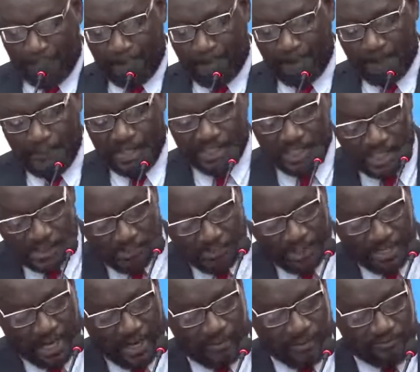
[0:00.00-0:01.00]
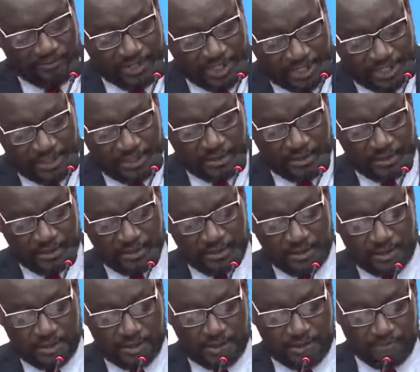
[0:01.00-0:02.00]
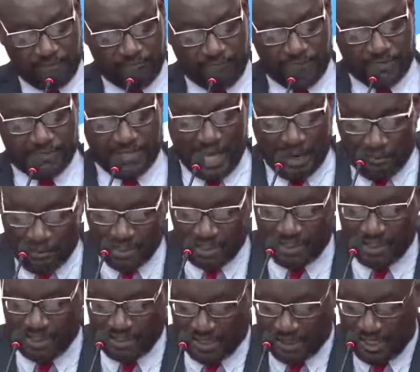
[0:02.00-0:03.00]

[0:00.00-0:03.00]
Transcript: Mr. Speaker, I'm of Lady, Samadi,